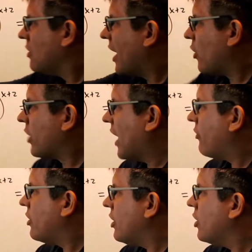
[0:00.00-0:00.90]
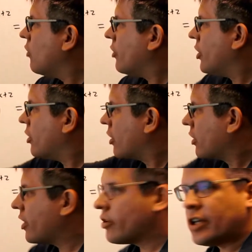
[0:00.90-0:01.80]
I don't have an E over here. Now the
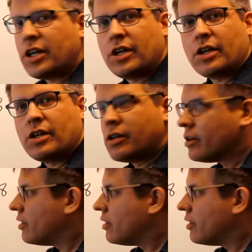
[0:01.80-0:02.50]
letter E